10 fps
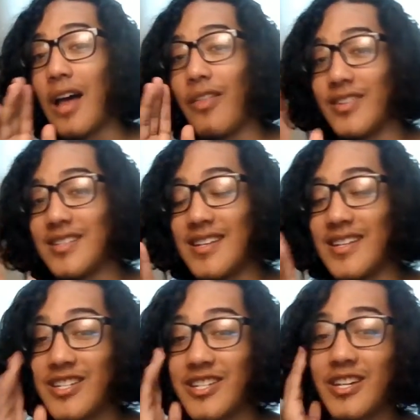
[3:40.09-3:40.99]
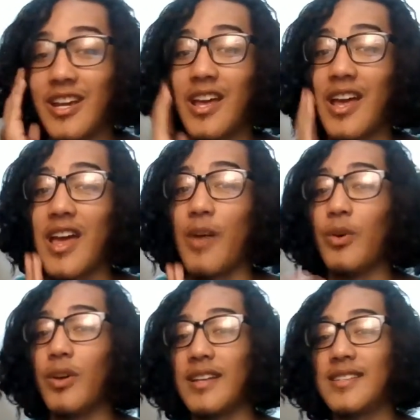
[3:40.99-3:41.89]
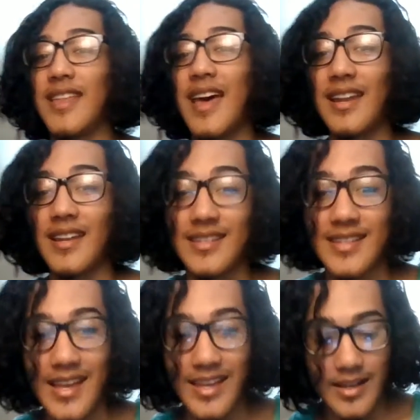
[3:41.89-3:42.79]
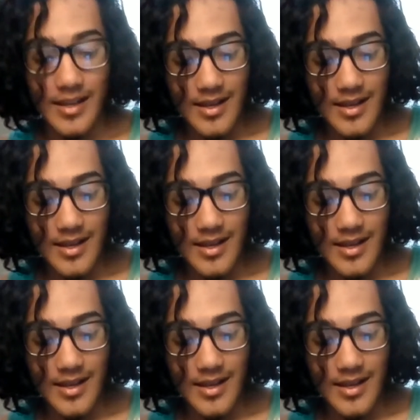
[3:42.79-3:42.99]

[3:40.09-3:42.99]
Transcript: the snitch, and we'll get to that in a second.